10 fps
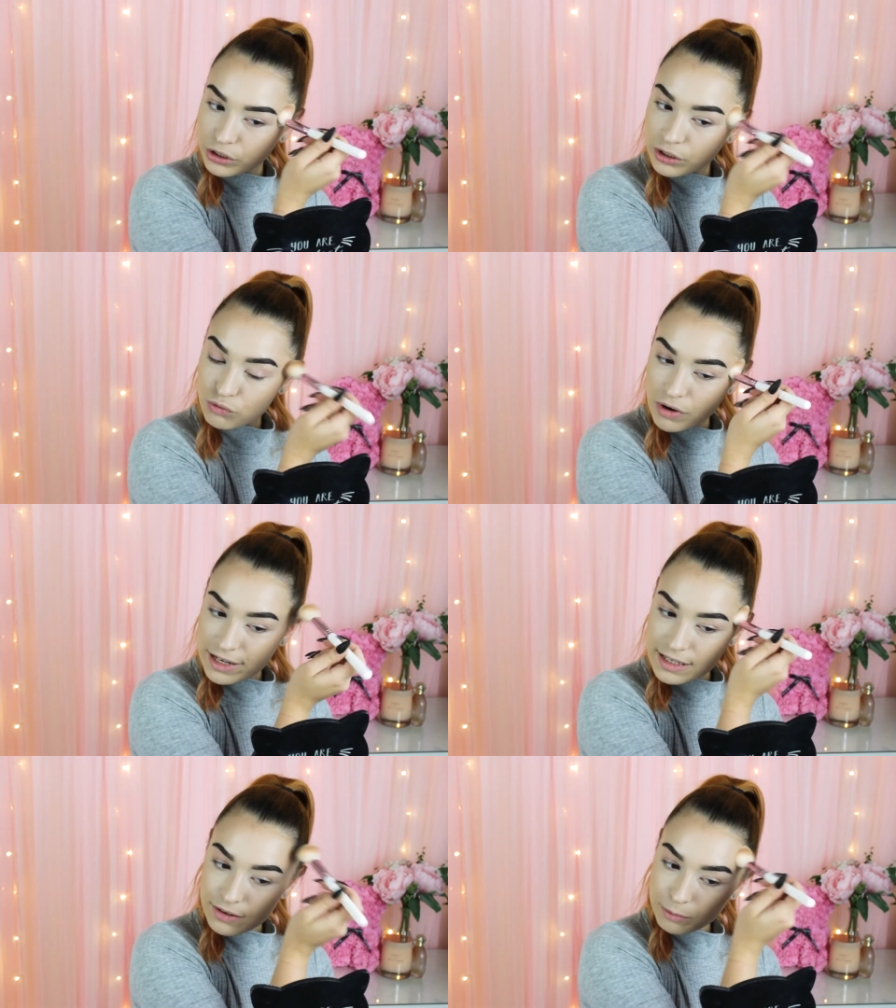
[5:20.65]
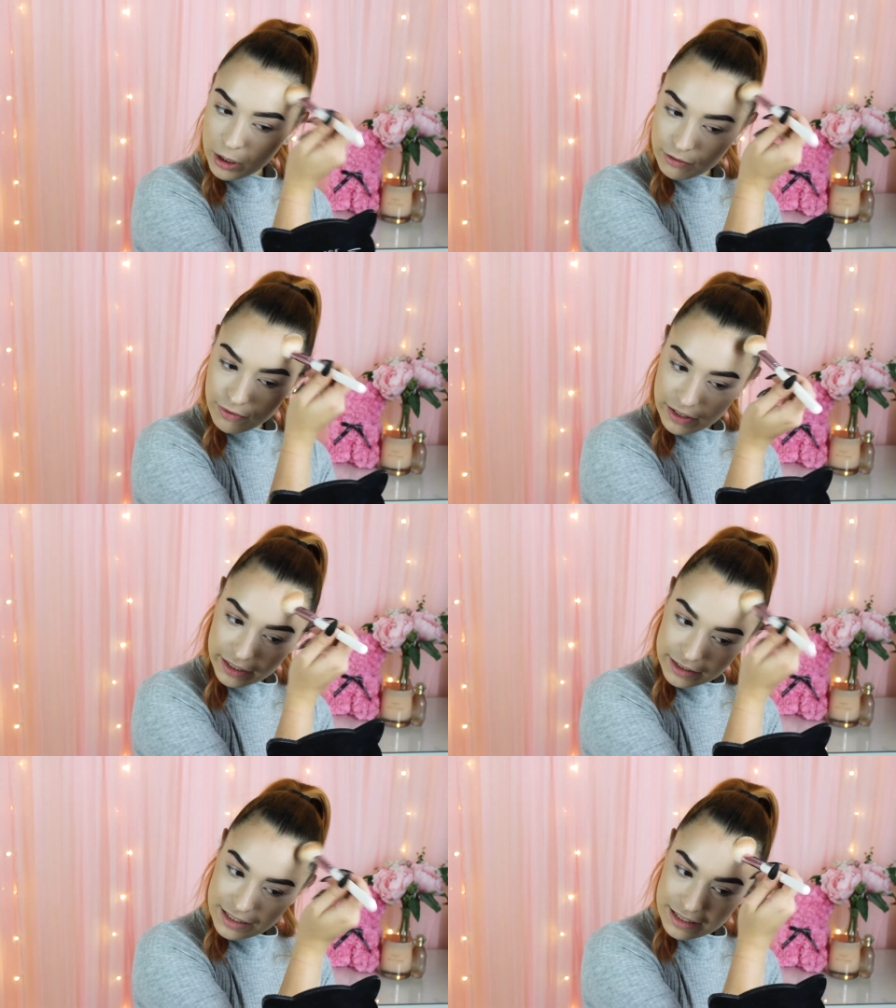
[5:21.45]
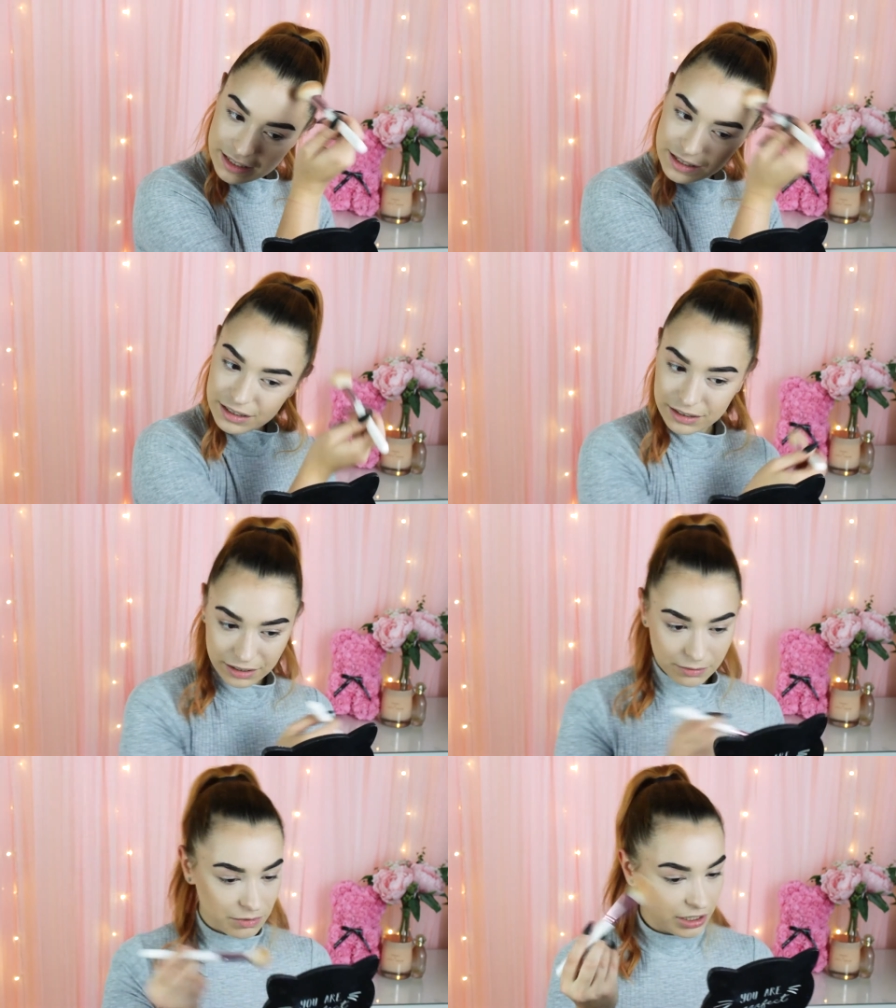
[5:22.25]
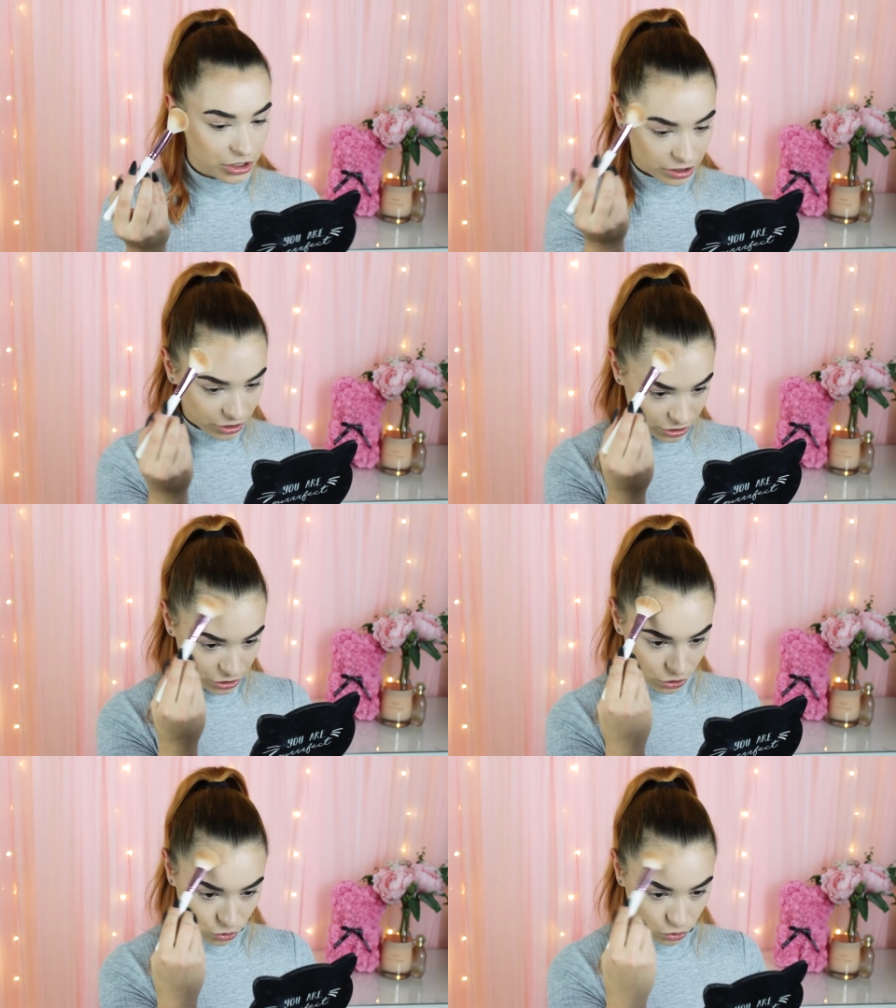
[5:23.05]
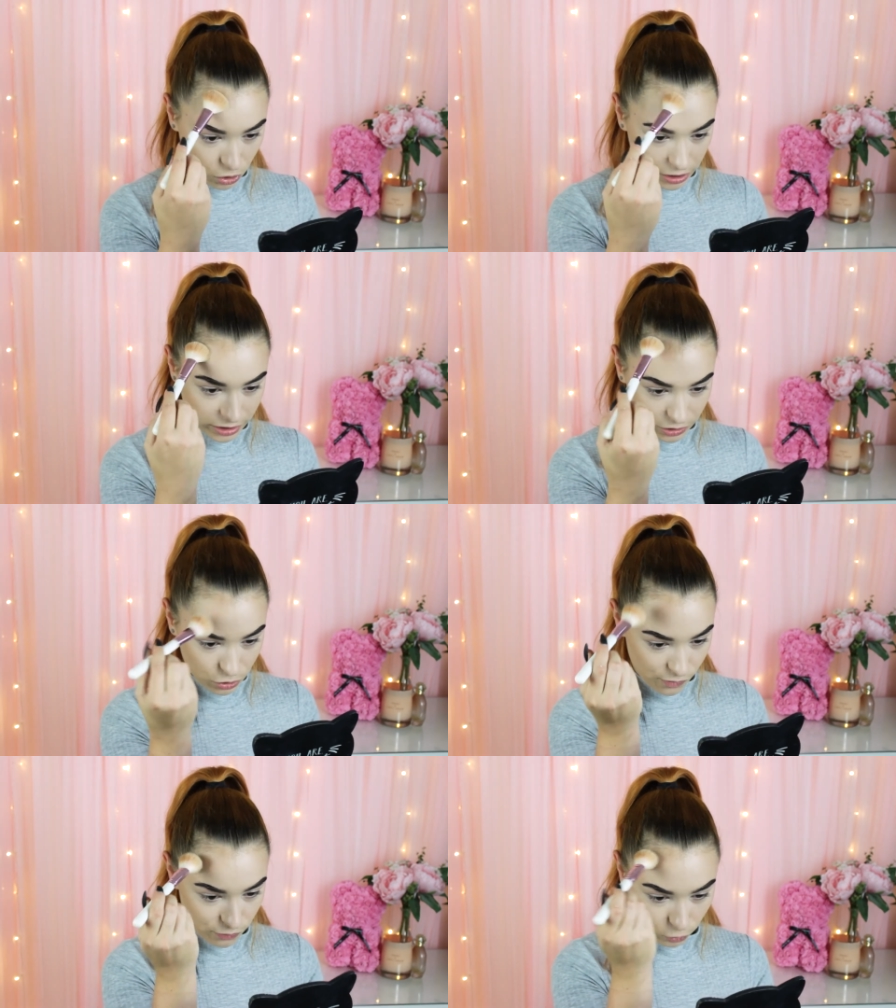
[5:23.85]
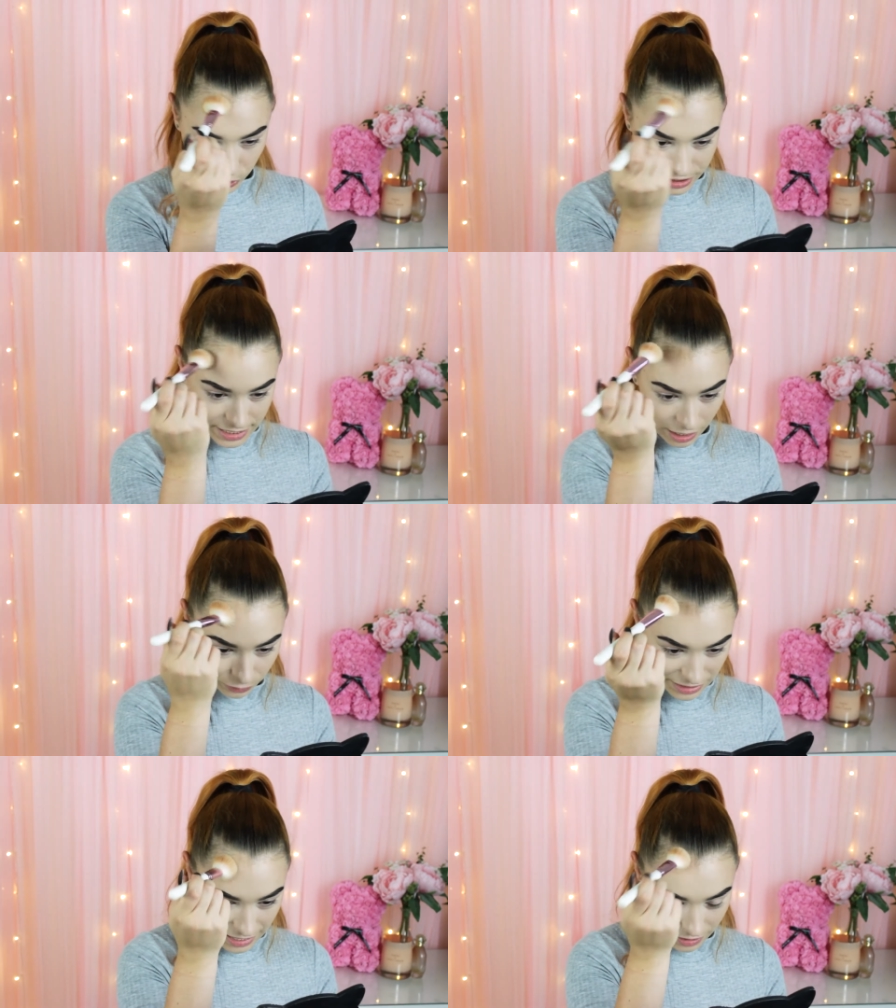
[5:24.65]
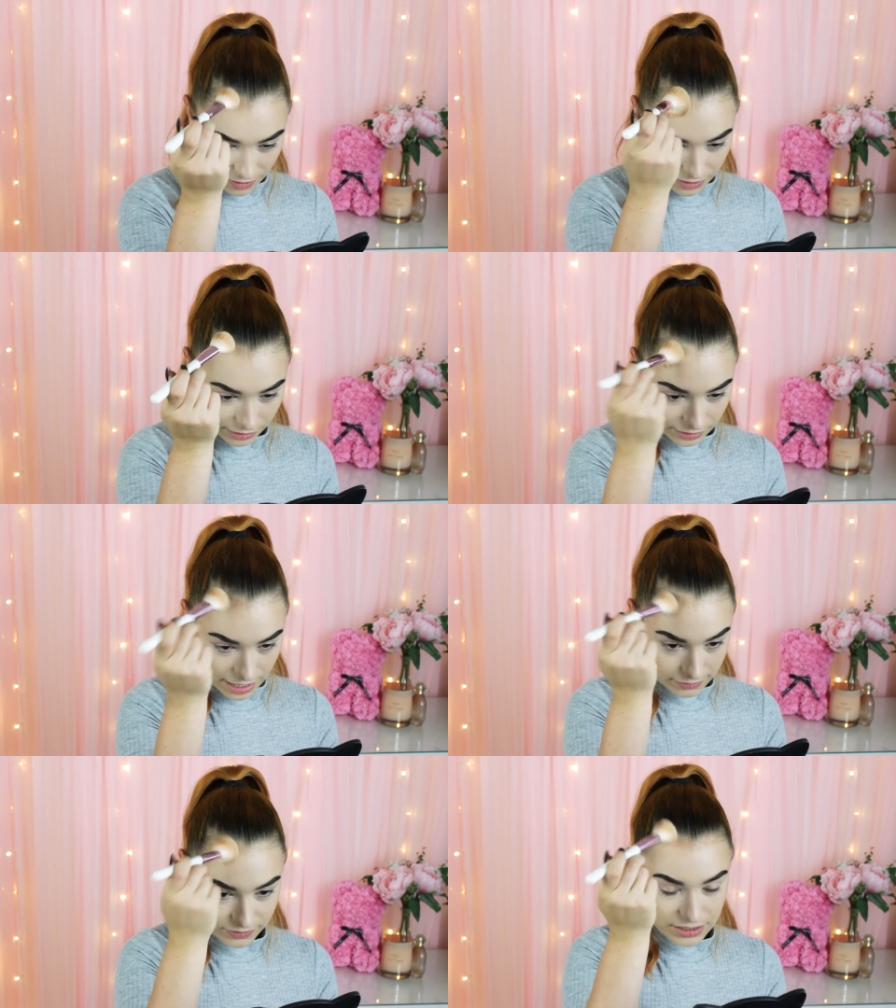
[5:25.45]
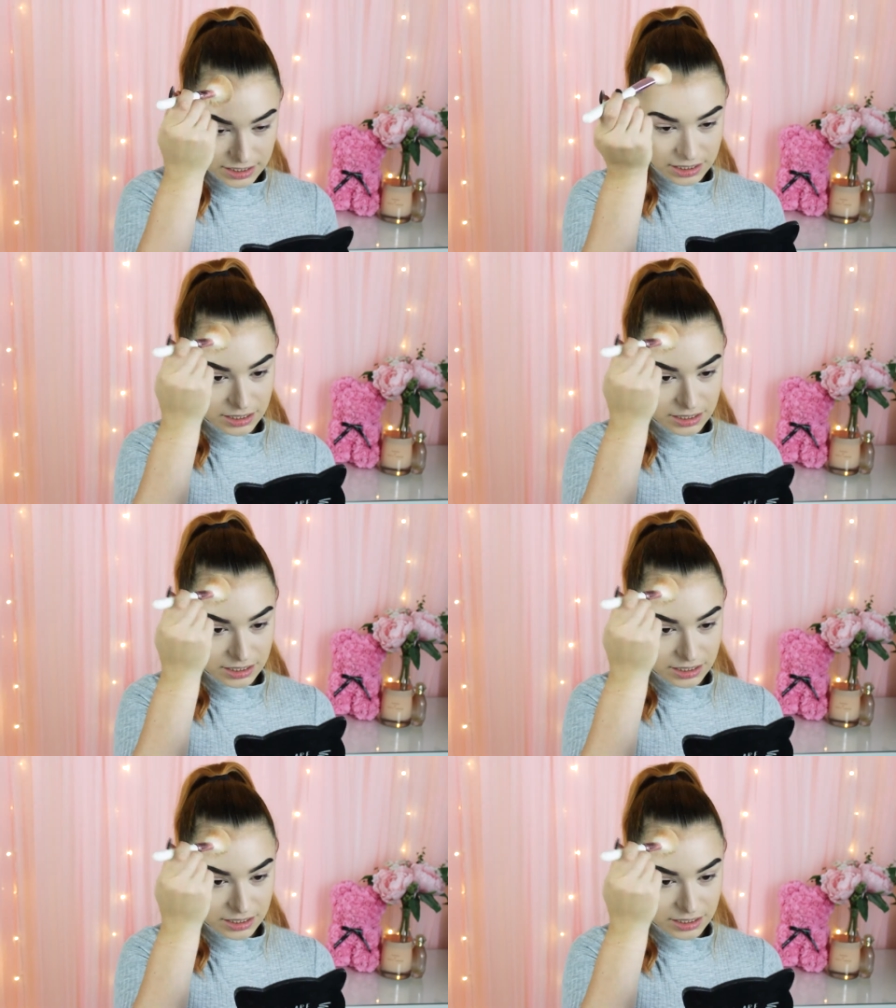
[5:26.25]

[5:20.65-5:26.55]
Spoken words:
the rest of my face. I'm literally just trying to force out anything left.